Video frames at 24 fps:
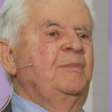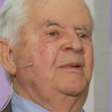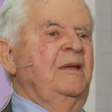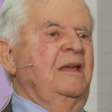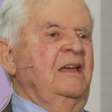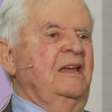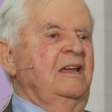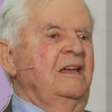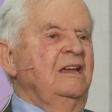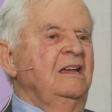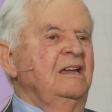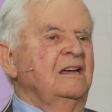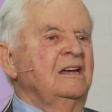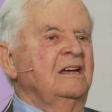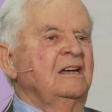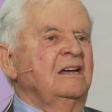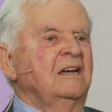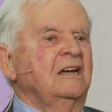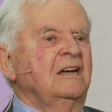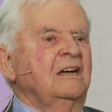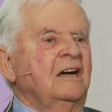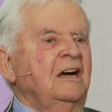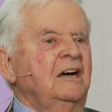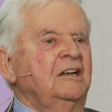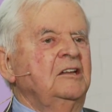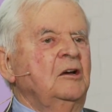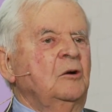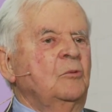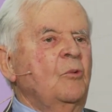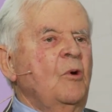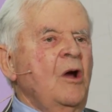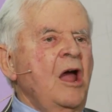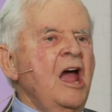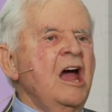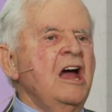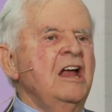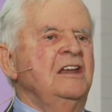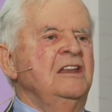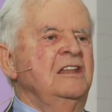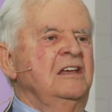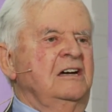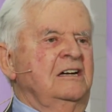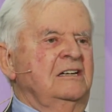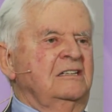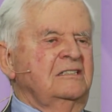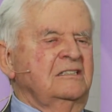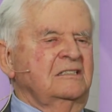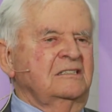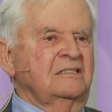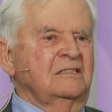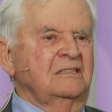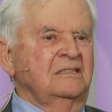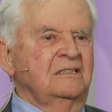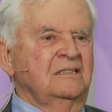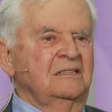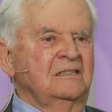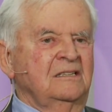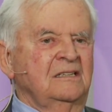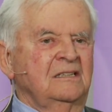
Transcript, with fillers: be an awareness